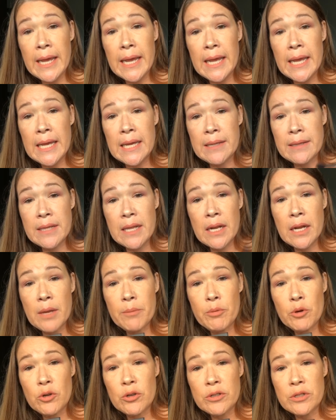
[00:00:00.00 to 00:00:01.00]
And then I
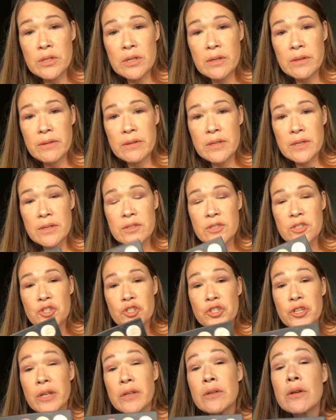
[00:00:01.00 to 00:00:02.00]
put this
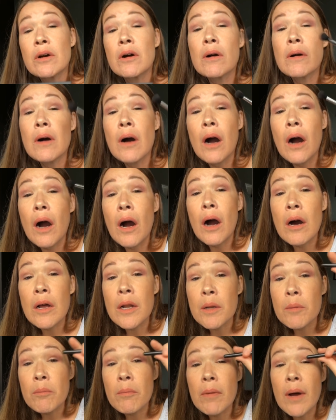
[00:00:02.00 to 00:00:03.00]
Gentle
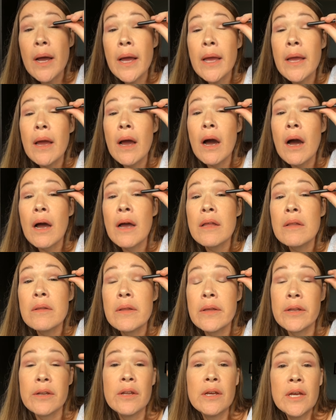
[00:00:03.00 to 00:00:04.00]
on my
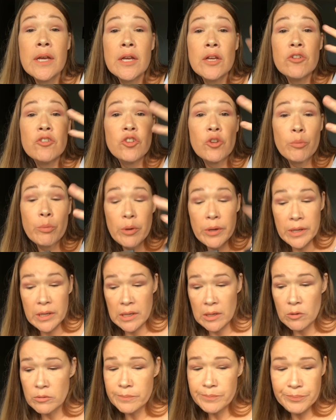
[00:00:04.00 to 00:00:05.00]
eyelid to bring it
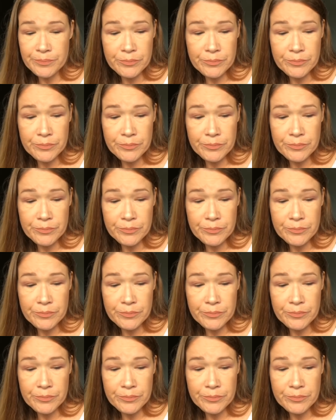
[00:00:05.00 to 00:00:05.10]
out.